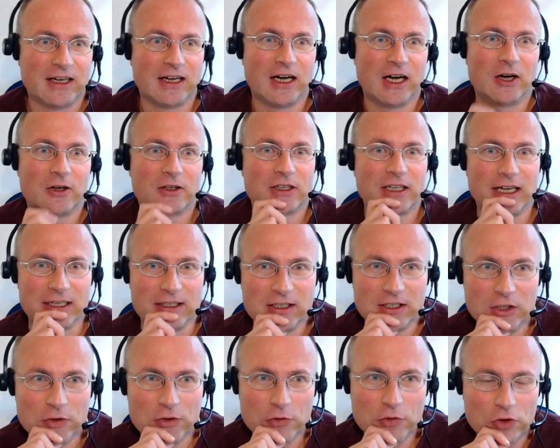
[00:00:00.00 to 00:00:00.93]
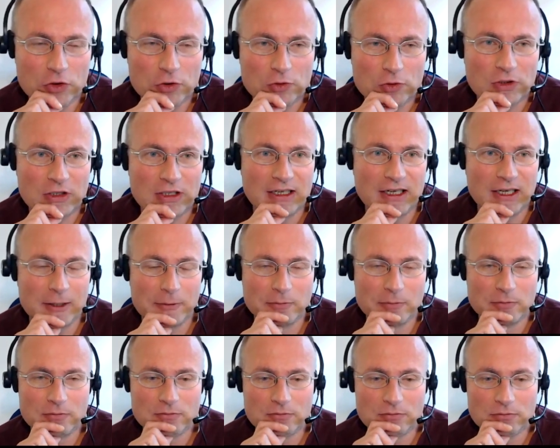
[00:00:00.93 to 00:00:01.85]
Okay, so
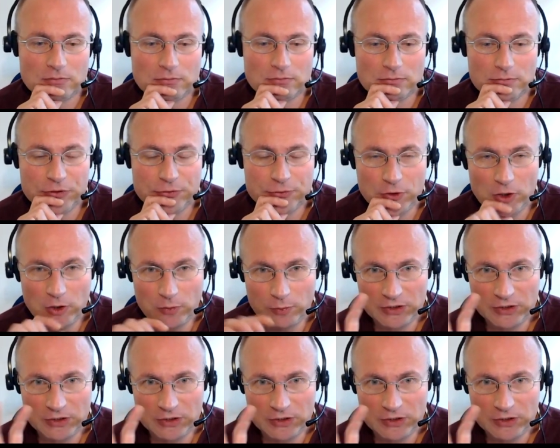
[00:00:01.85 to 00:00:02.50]
before